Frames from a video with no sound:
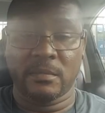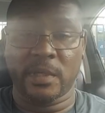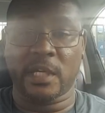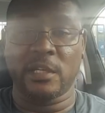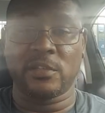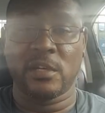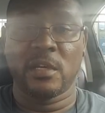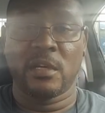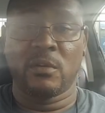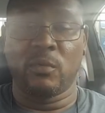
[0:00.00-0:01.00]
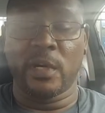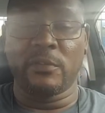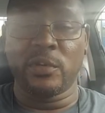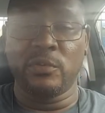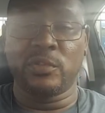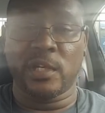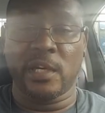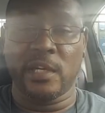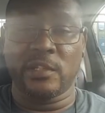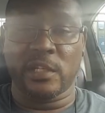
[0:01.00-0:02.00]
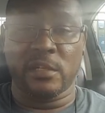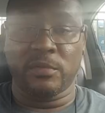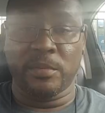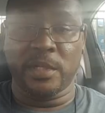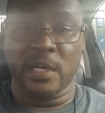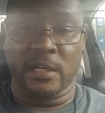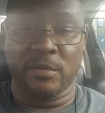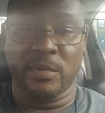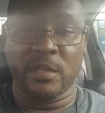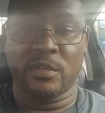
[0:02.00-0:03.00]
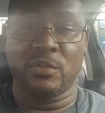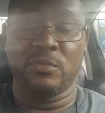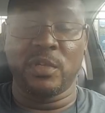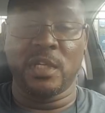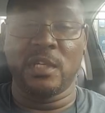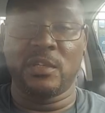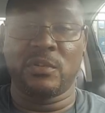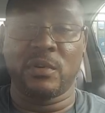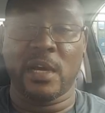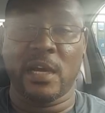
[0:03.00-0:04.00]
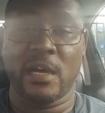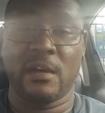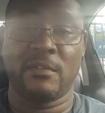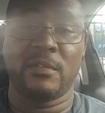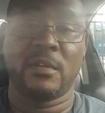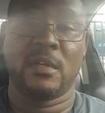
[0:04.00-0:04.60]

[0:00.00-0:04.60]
because whenever you change a government document, you need to have